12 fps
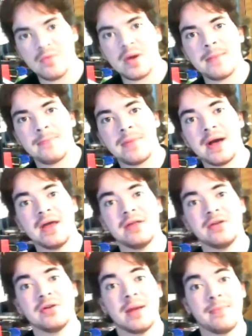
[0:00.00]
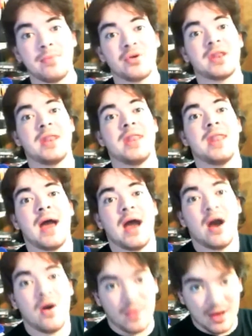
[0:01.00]
you might want to buy your
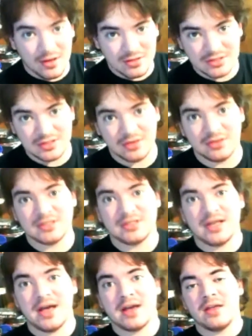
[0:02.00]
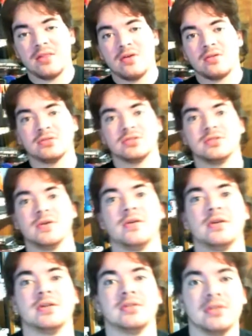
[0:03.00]
netbook now while it's still in stock at
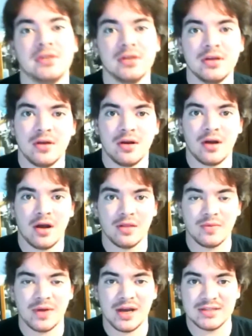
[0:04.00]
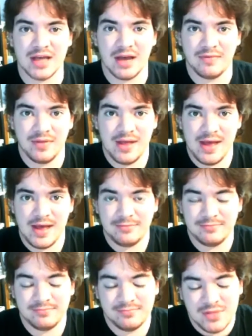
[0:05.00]
local stores. Otherwise,
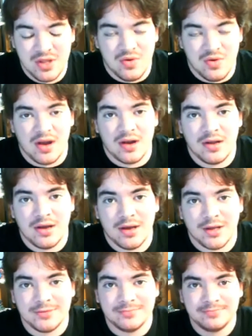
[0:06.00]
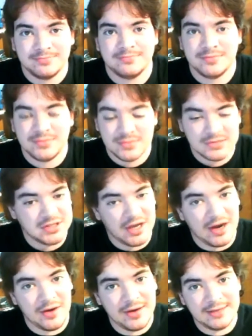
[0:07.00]
after that, you're out of luck.
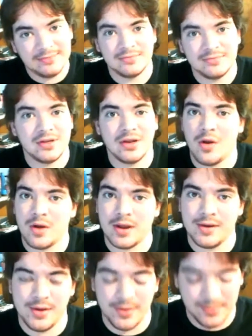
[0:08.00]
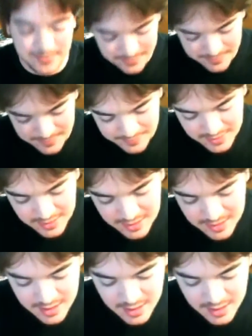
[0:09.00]
Sorry, no can do.